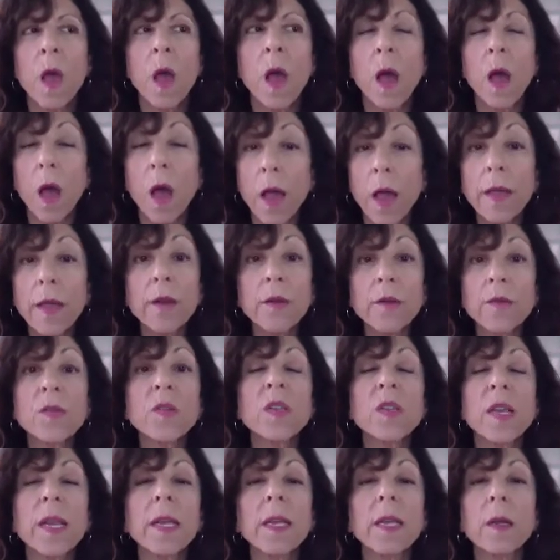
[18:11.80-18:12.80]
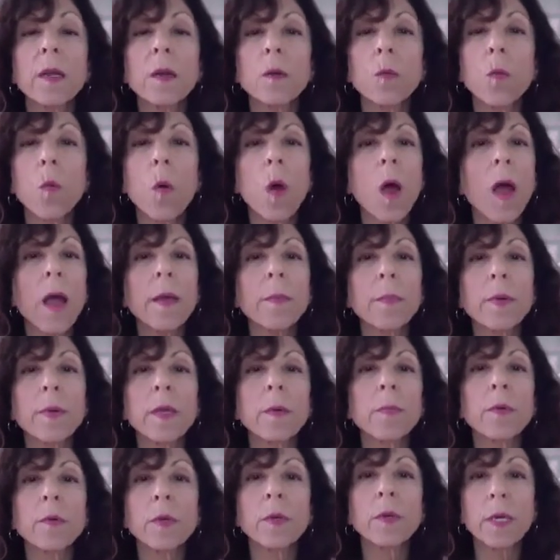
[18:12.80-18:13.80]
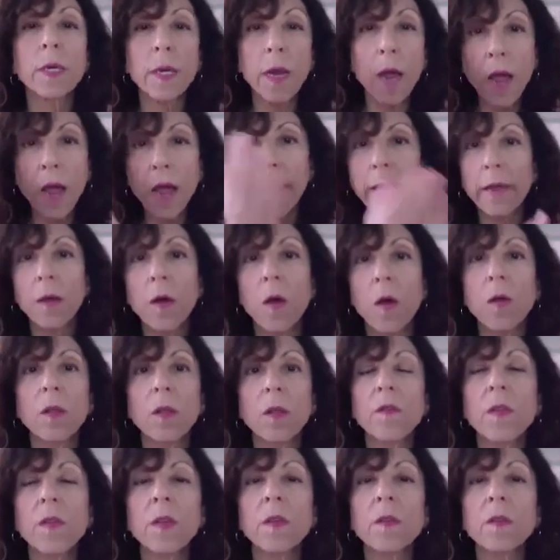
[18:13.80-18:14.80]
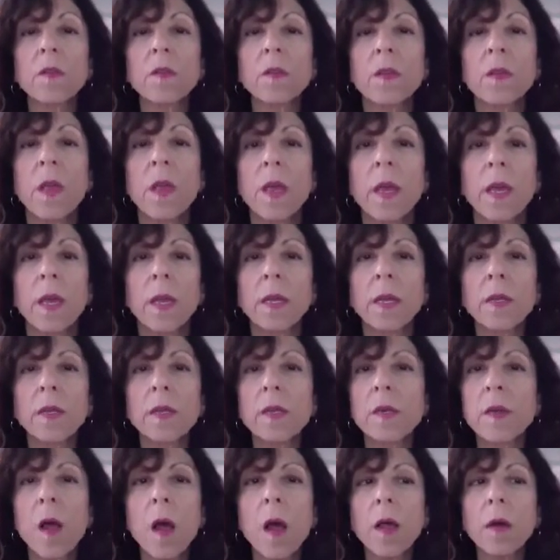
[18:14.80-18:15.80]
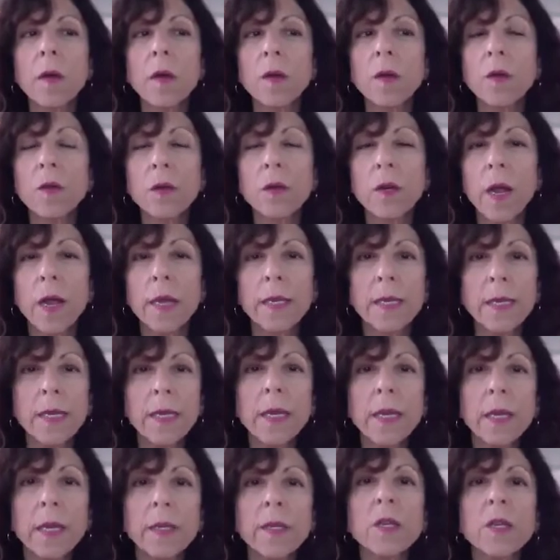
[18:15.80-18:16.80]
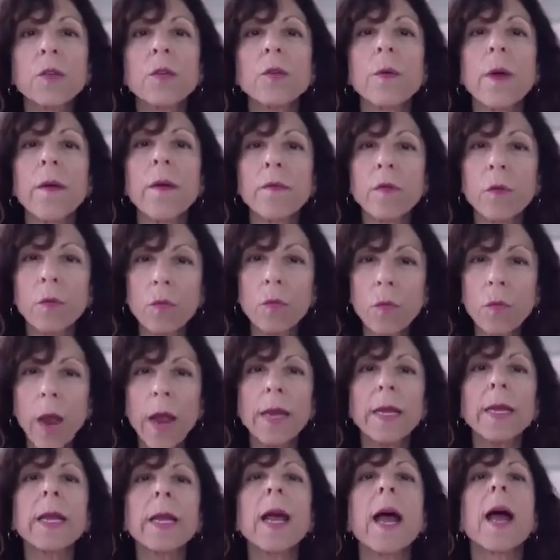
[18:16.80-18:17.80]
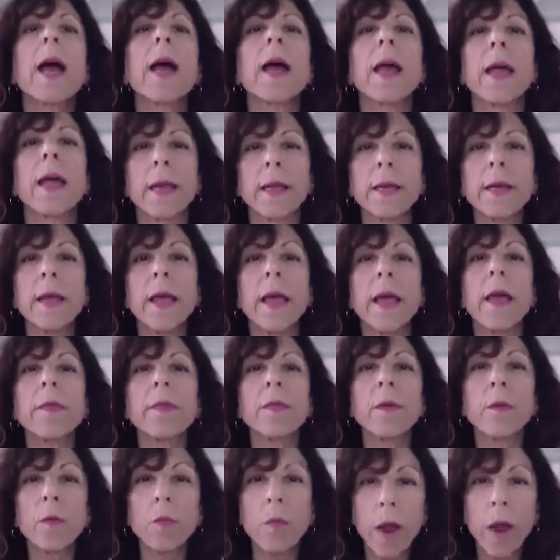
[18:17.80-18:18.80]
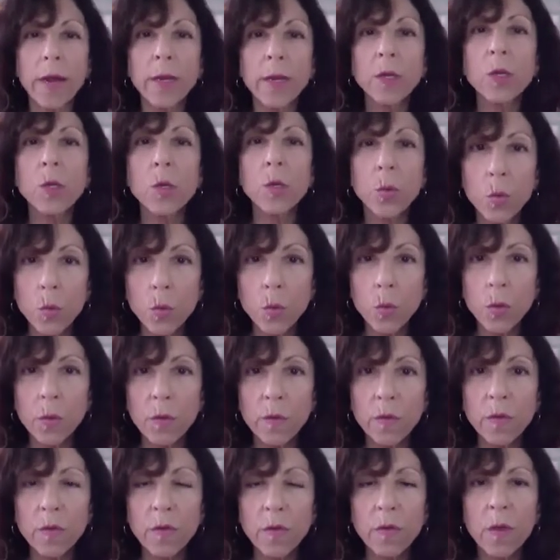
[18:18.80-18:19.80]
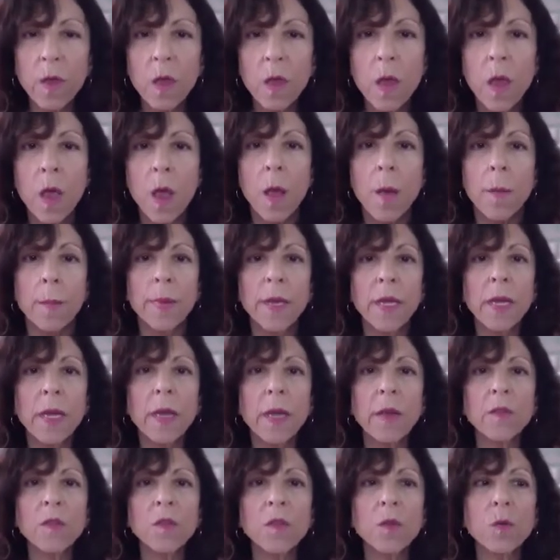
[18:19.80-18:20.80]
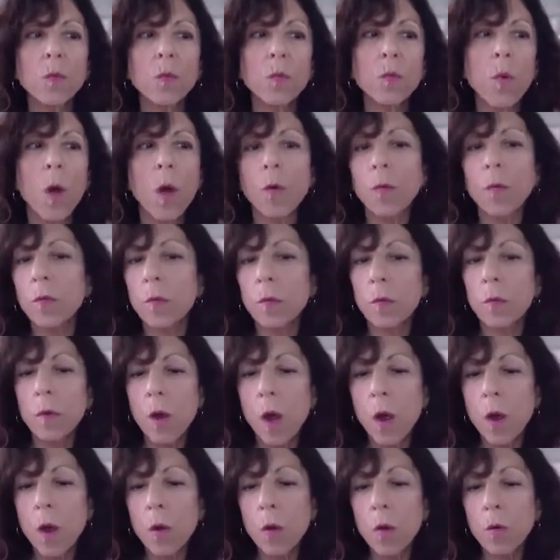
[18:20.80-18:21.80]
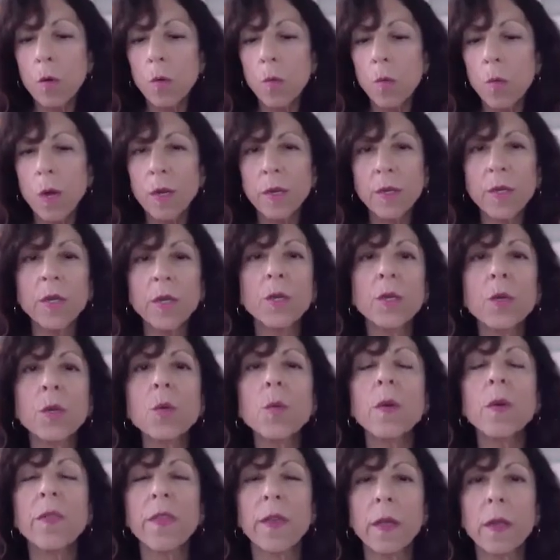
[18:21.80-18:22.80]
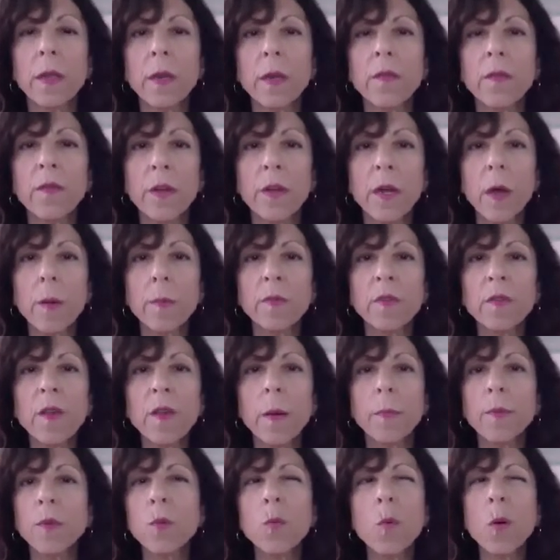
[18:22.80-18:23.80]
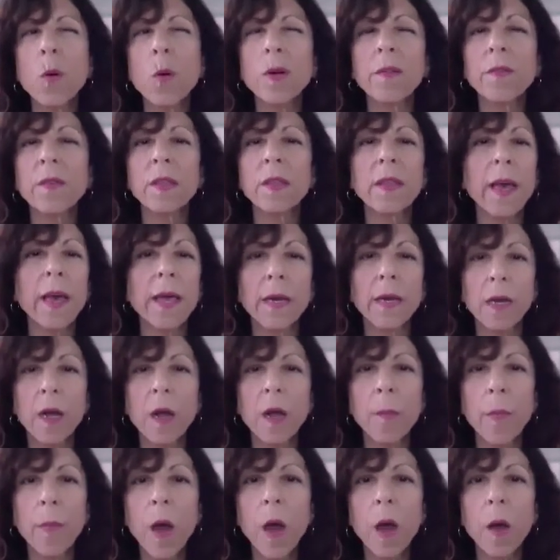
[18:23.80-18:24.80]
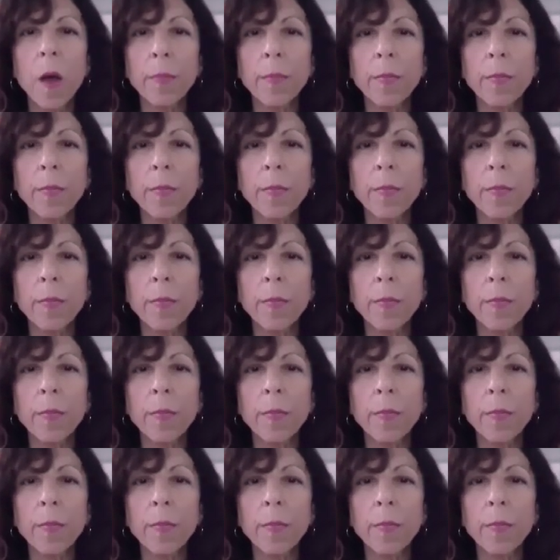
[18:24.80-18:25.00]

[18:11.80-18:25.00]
I understand why people deny all of this. It's not a good idea until you have the right guide and the right tools, because you won't know what to do with it if it comes up. You won't even let it come up.